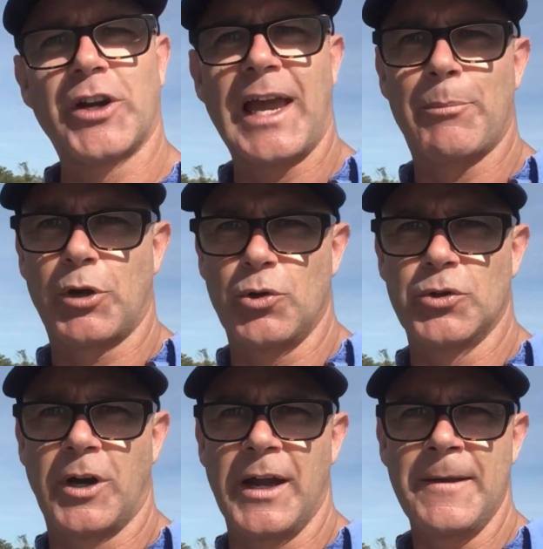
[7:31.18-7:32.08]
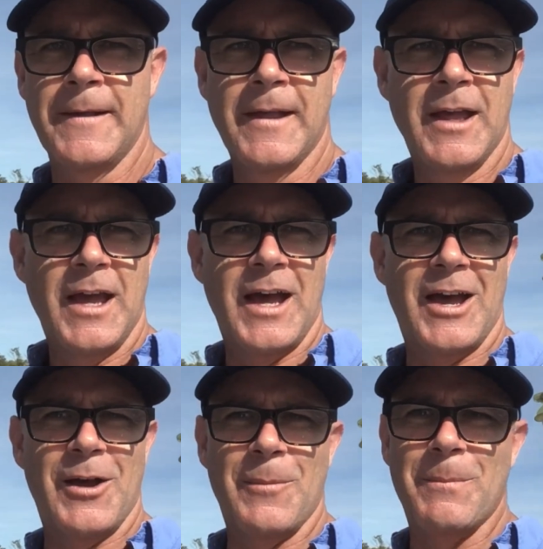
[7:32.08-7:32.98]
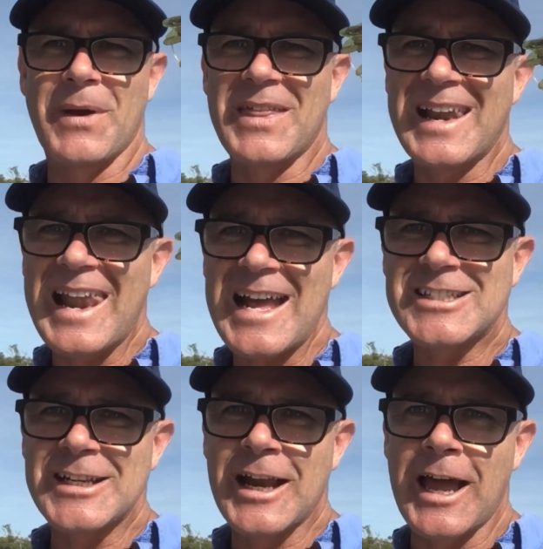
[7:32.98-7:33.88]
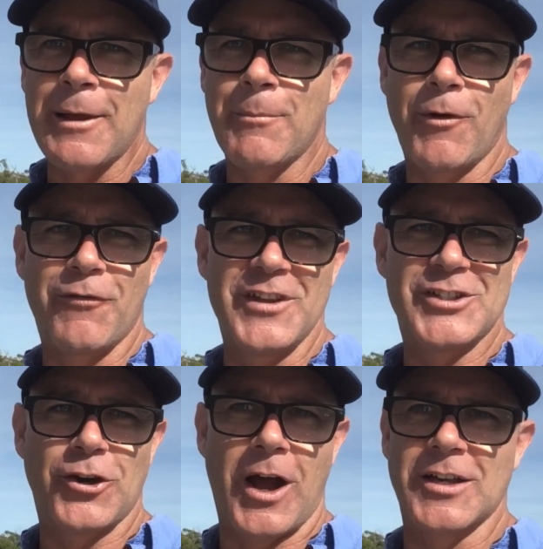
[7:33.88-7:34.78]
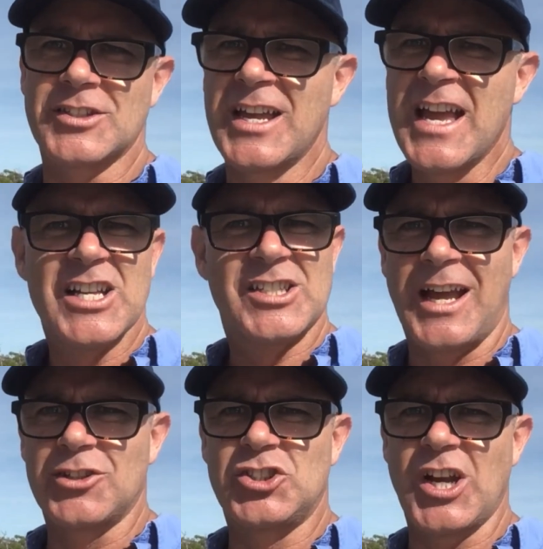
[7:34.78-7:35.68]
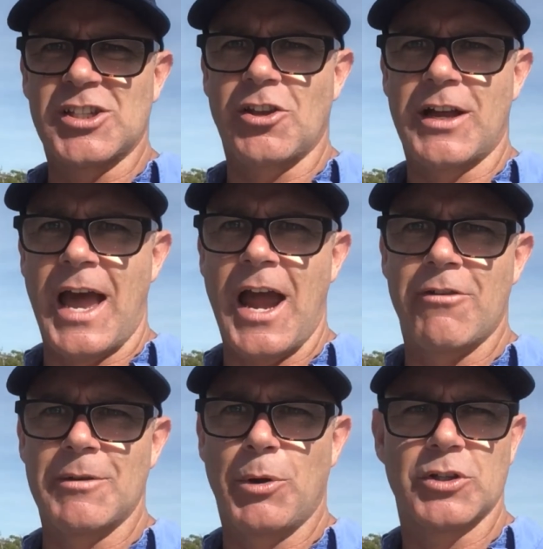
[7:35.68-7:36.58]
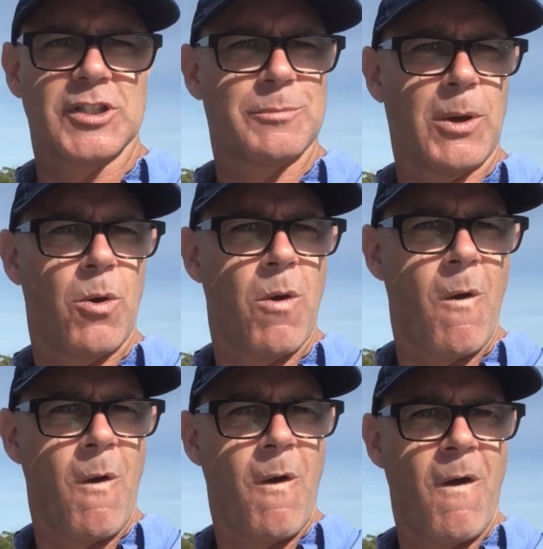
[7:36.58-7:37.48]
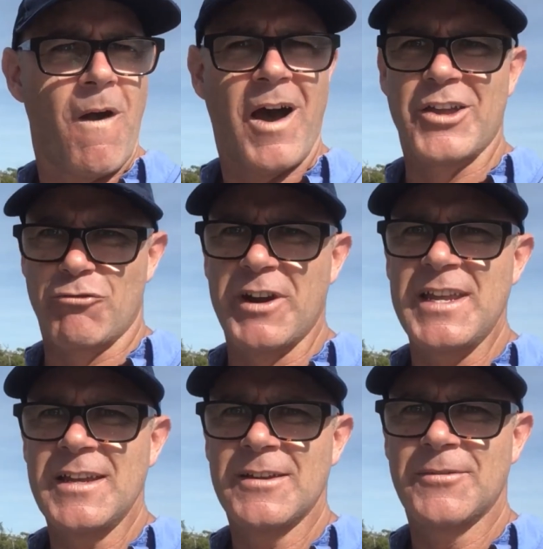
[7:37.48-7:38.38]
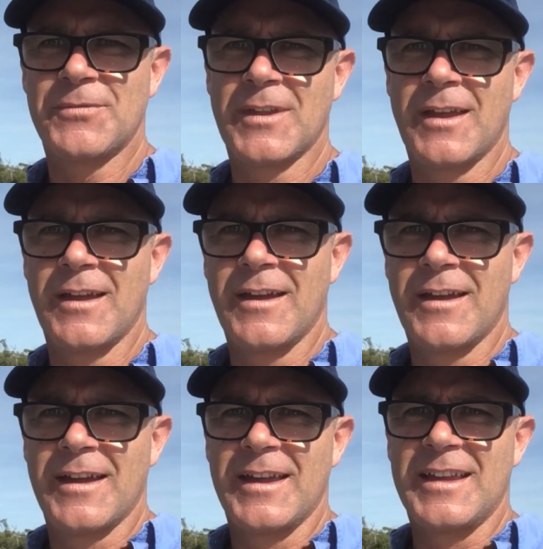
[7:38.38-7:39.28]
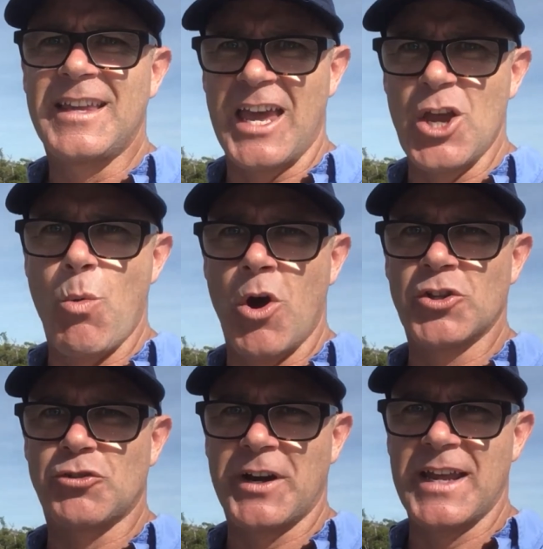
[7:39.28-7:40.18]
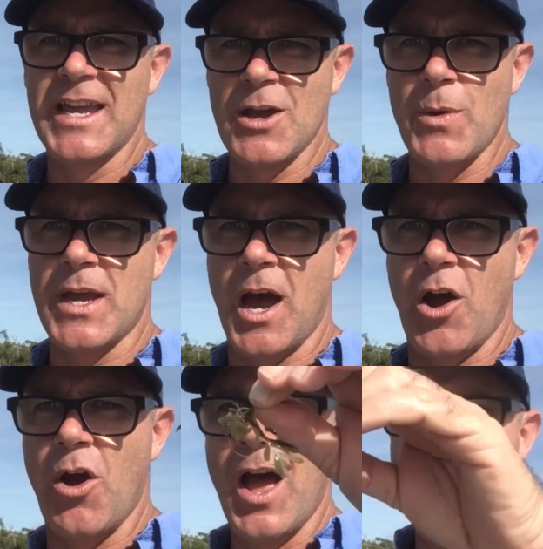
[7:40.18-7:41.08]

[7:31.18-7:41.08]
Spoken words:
Capricorn Eye. But the Latin name of this grass sounds just like a Harry Potter spell. Are you ready? Get your wands ready. Here we go.